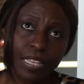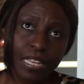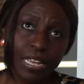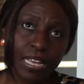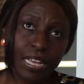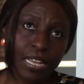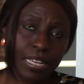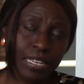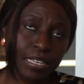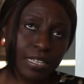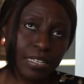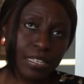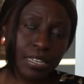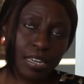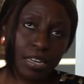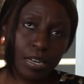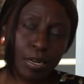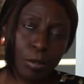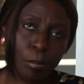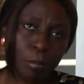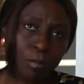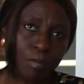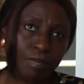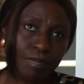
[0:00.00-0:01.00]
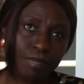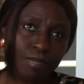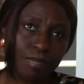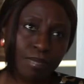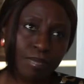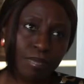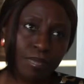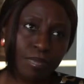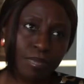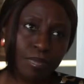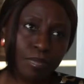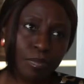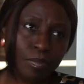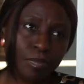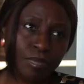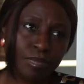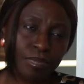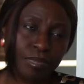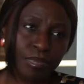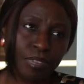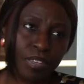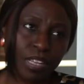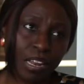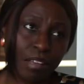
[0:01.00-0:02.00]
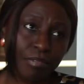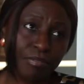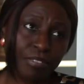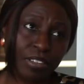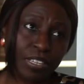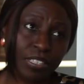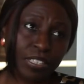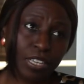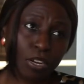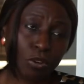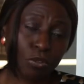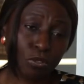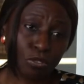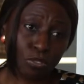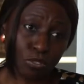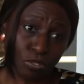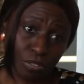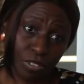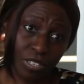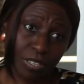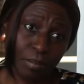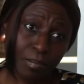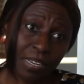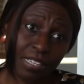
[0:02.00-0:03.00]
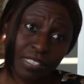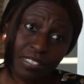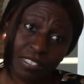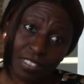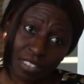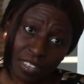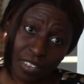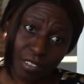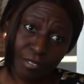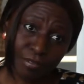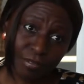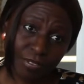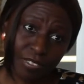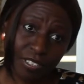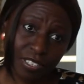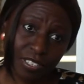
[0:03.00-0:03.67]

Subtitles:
And I felt I could do it myself.